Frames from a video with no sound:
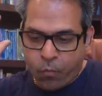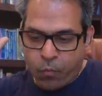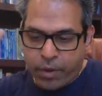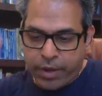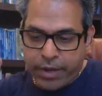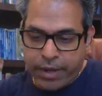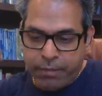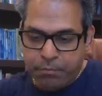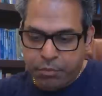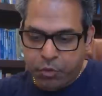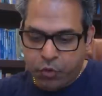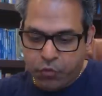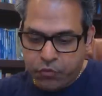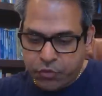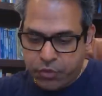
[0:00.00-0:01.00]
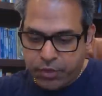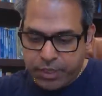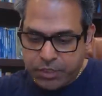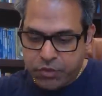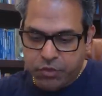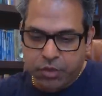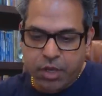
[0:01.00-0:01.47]
where it improves your
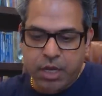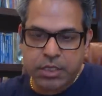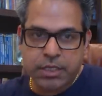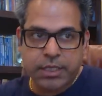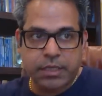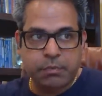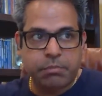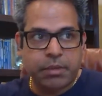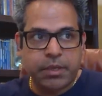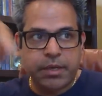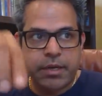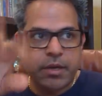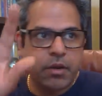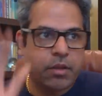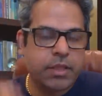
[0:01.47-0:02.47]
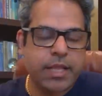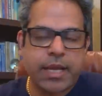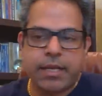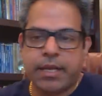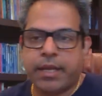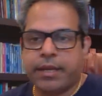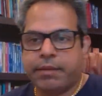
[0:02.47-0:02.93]
astrological ability on
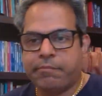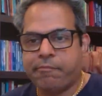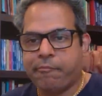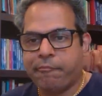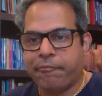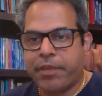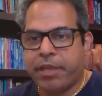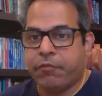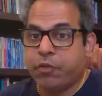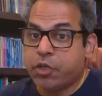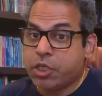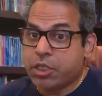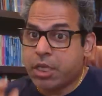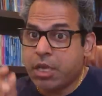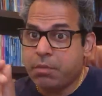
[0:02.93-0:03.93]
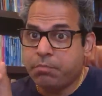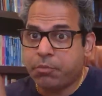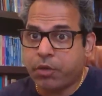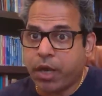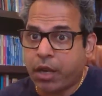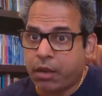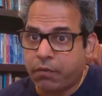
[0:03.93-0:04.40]
that day if you just
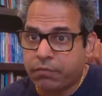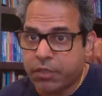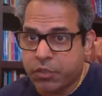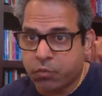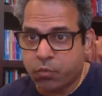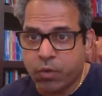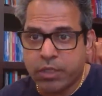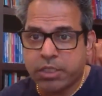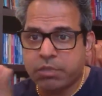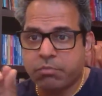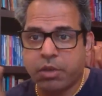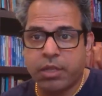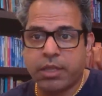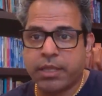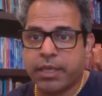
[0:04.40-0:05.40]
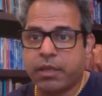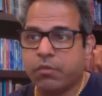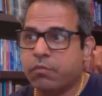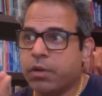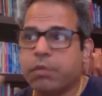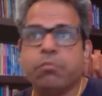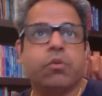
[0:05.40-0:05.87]
keep track of this one small thing
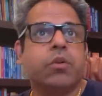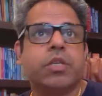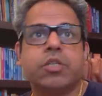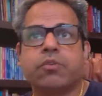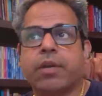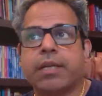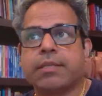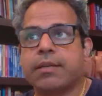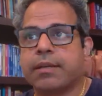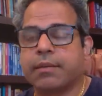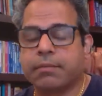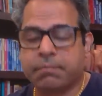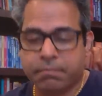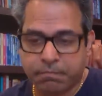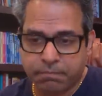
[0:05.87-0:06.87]
of where moon is transiting